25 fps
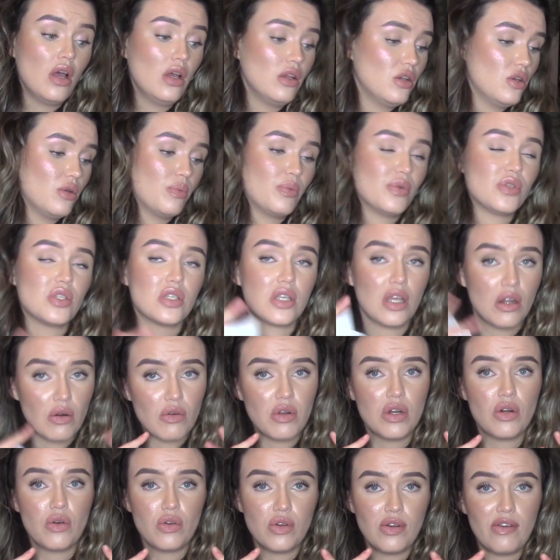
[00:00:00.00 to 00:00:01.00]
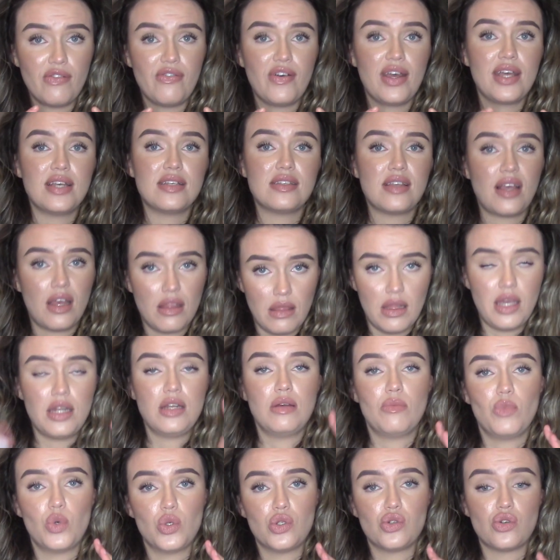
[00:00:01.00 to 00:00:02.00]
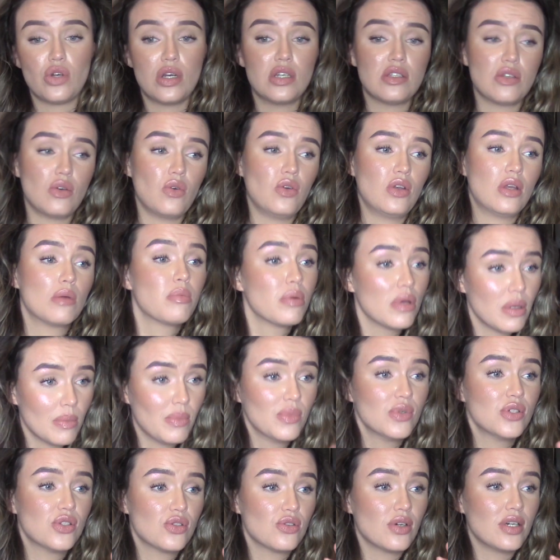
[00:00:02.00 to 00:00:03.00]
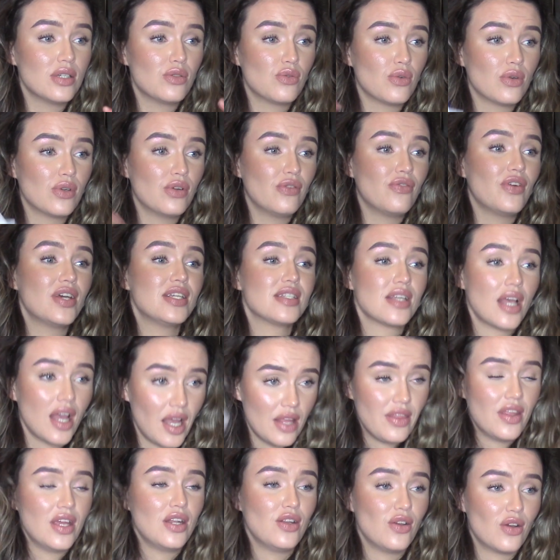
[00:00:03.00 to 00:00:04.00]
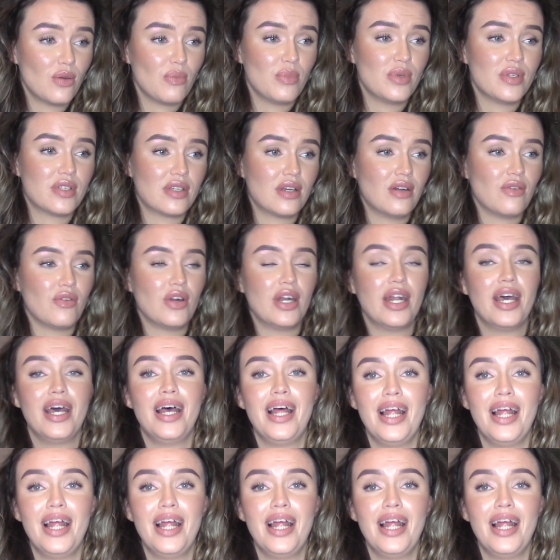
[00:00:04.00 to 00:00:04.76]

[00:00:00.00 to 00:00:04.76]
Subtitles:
You can put Skinoren on your face and then your moisturiser, or you can put your moisturiser on your face and then you can put Skinoren.